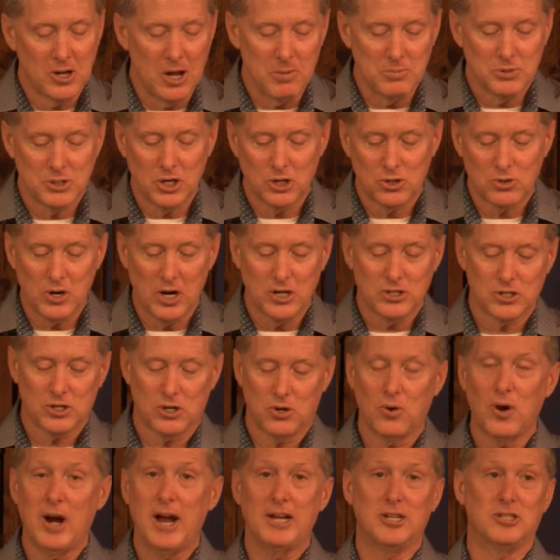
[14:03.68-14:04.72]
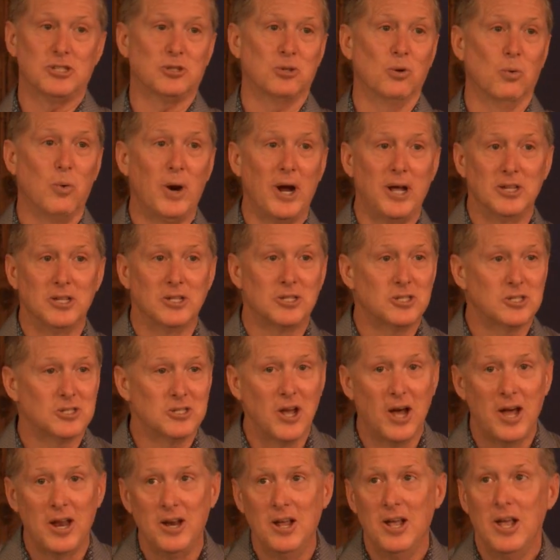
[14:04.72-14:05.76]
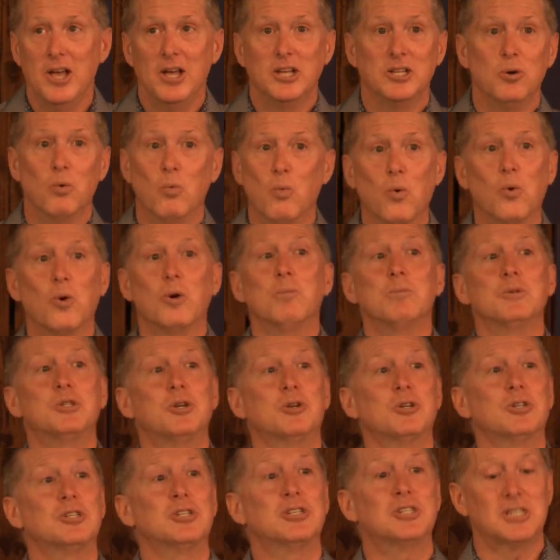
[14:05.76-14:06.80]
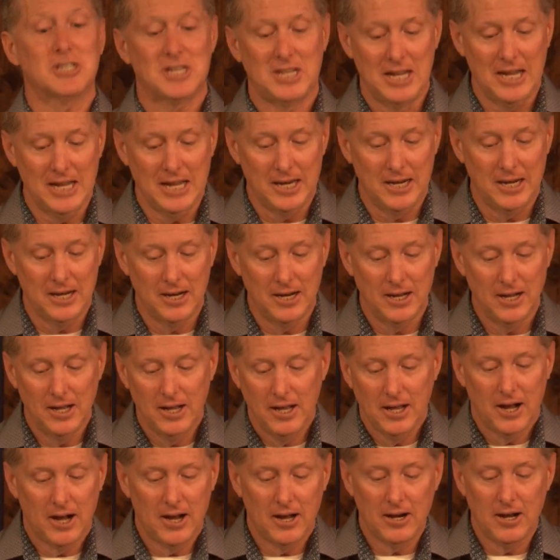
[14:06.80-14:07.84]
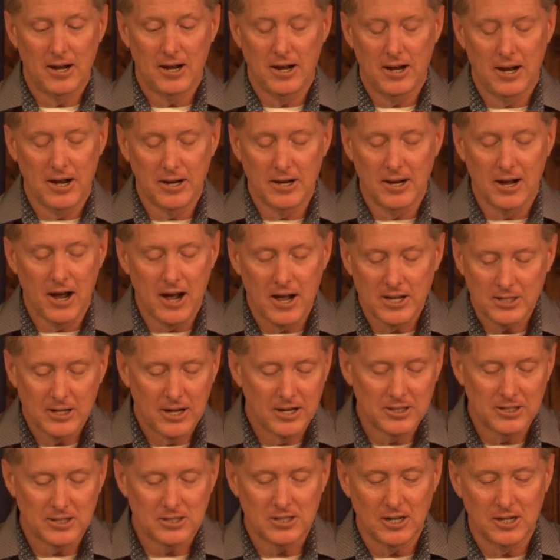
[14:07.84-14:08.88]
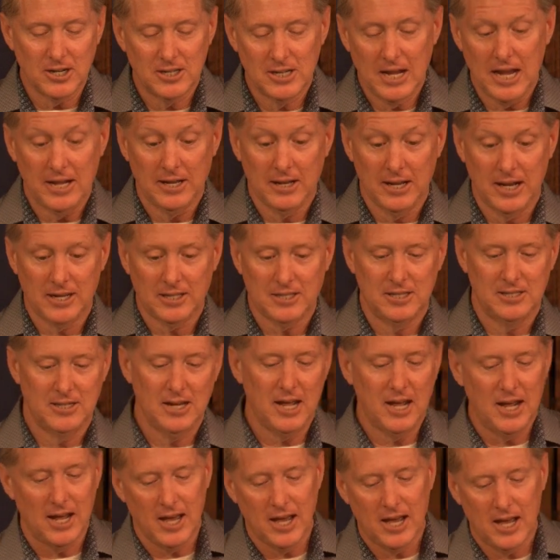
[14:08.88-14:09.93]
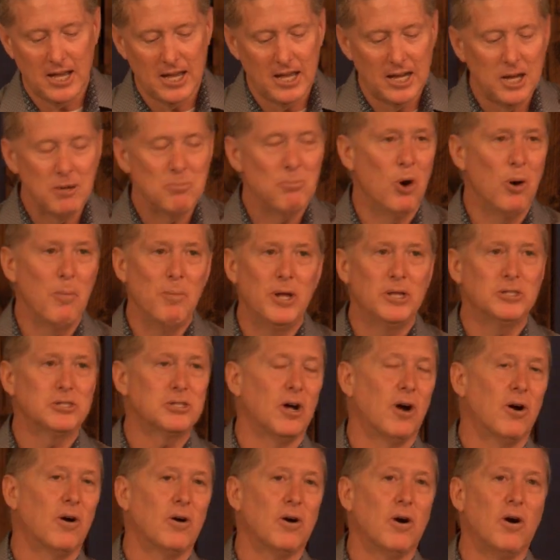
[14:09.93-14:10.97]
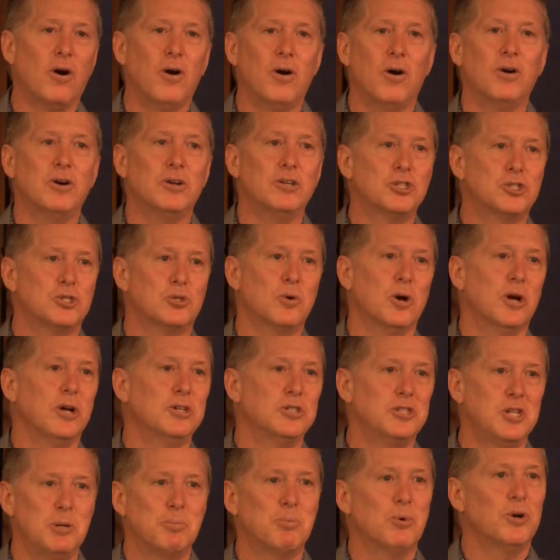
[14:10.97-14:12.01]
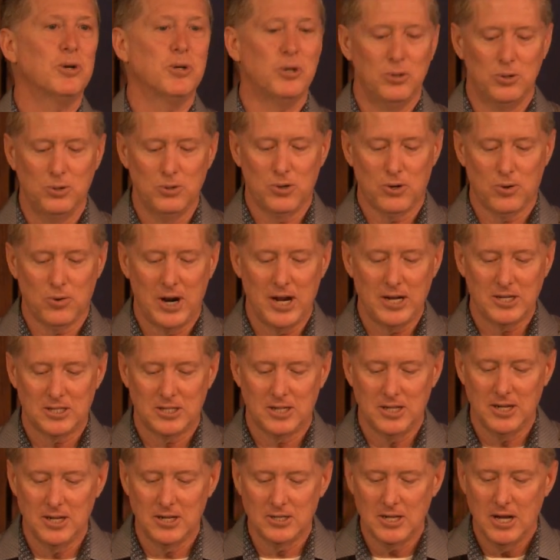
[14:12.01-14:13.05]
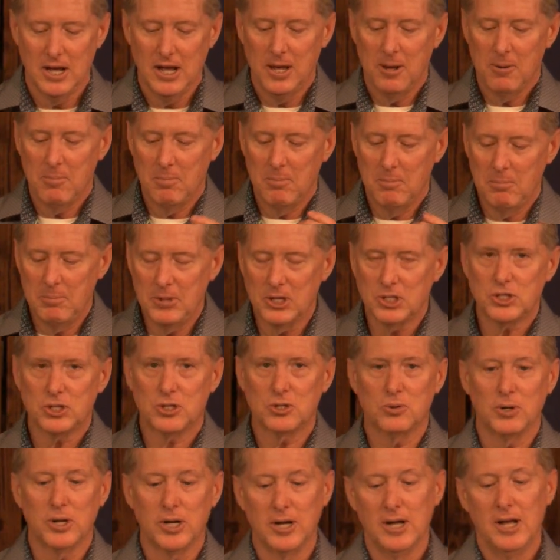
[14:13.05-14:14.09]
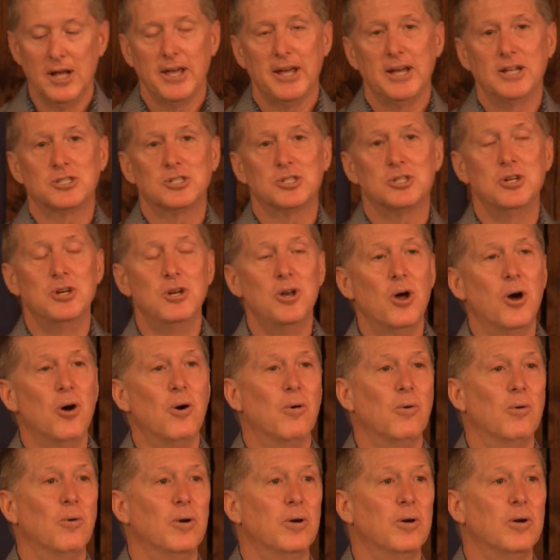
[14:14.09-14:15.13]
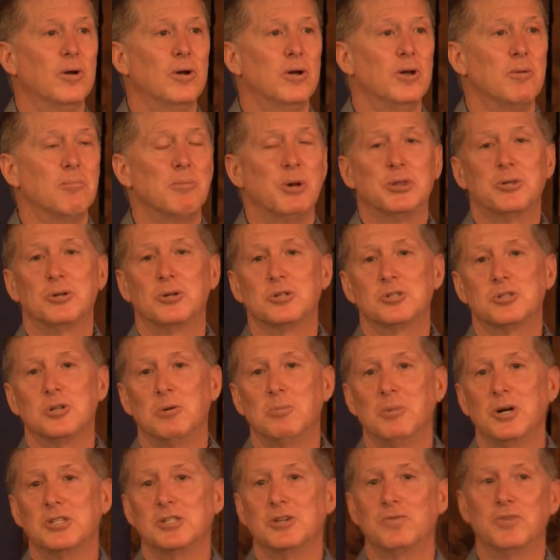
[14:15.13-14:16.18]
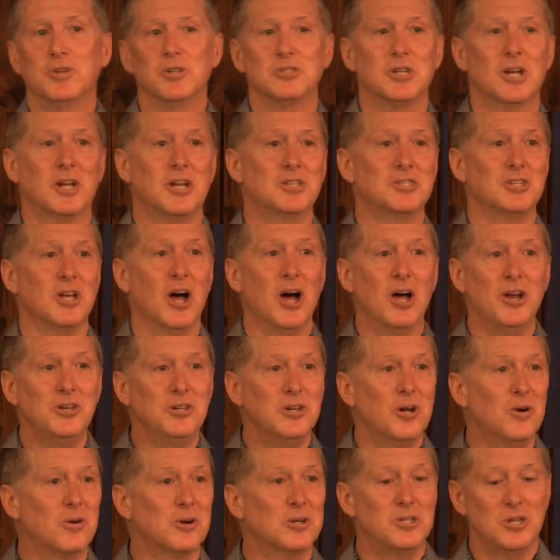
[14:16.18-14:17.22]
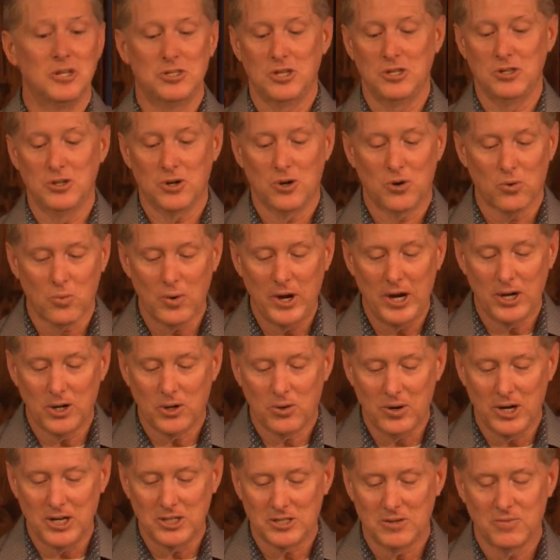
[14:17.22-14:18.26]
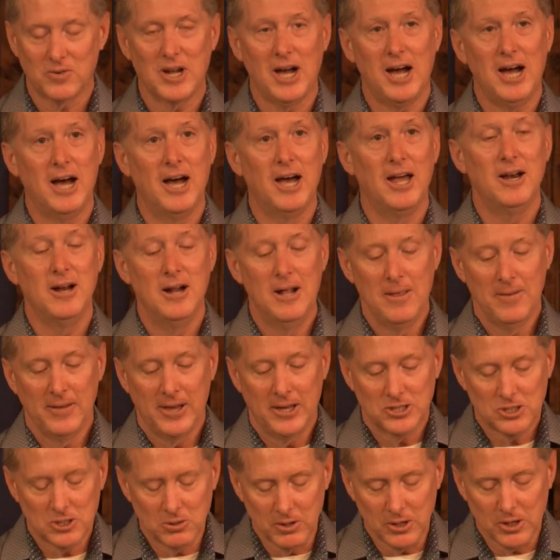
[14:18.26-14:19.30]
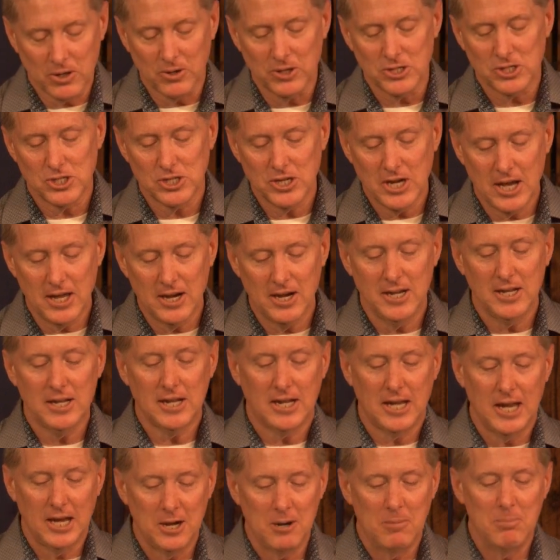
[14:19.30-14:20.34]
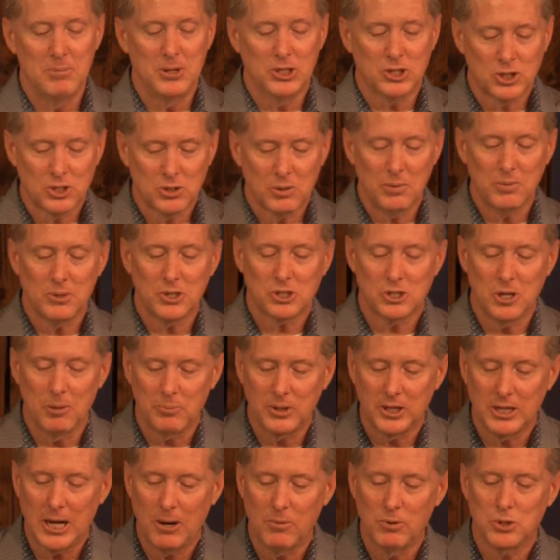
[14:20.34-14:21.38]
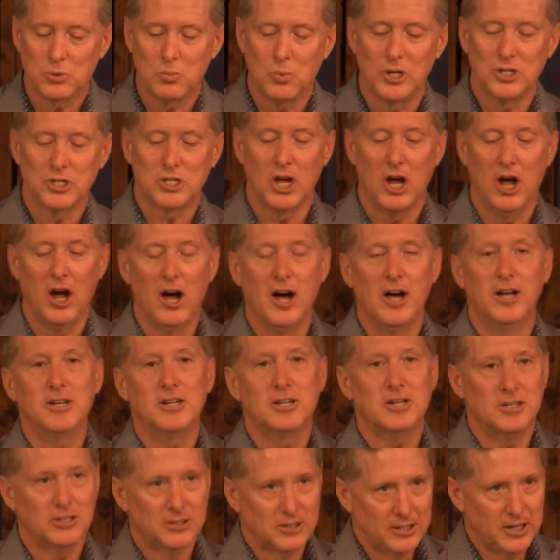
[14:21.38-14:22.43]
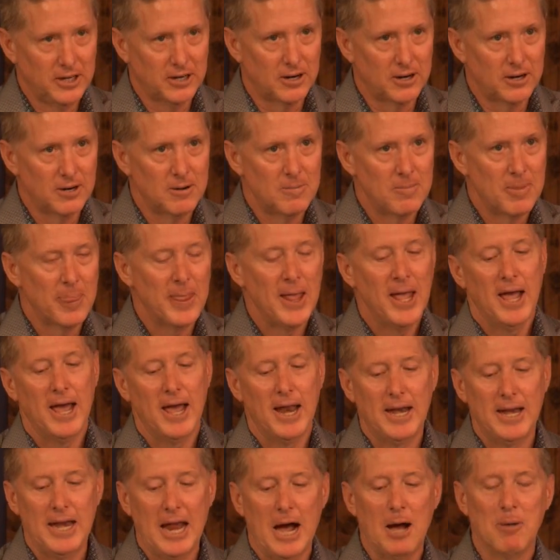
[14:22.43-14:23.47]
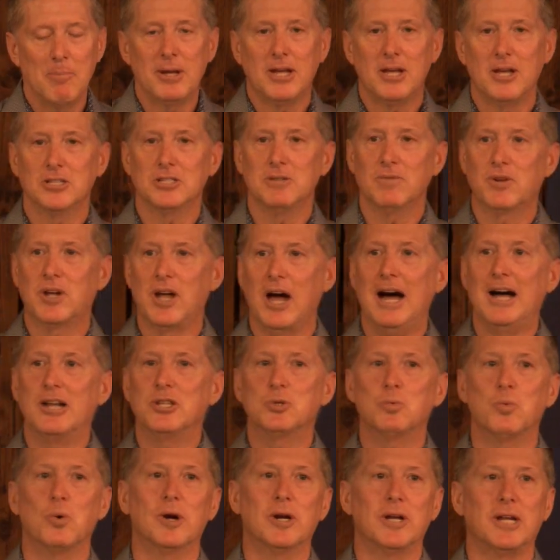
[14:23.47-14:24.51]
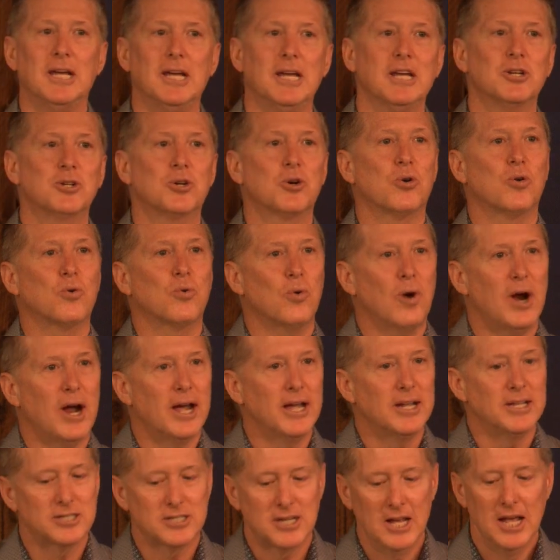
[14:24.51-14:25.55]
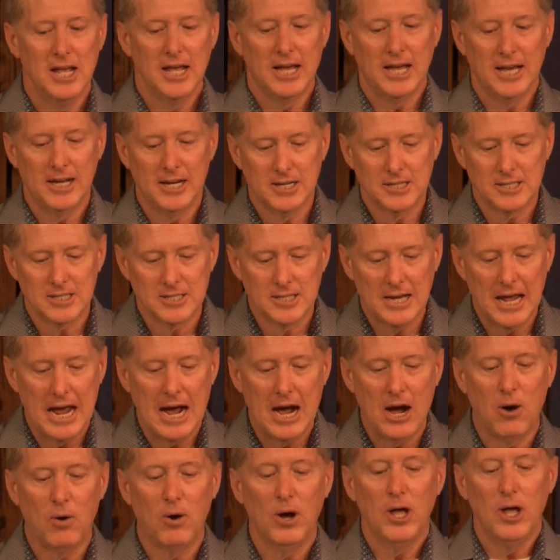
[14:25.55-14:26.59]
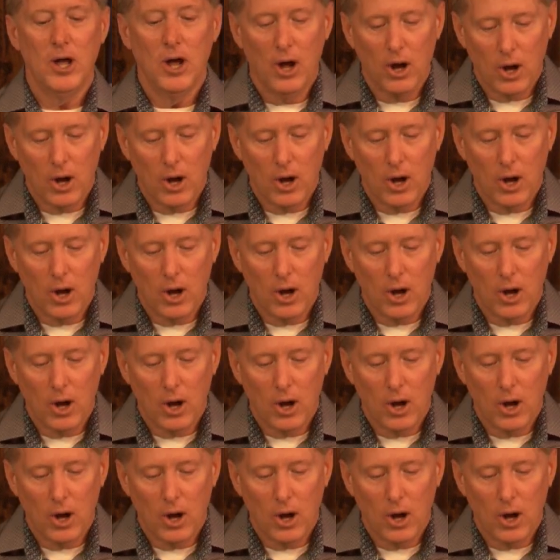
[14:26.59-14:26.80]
who comes to trust Christ, the way the sun warms your skin on a sunny day like today. At any moments, our heart is drawn deeper into who Christ is. Mystery. It's known. But there's so much it feels like it's unknown because it's in the great grace of God. And so in Christianity, again, a mystery was something that was once unclear, and now because of God's work in Christ, it is now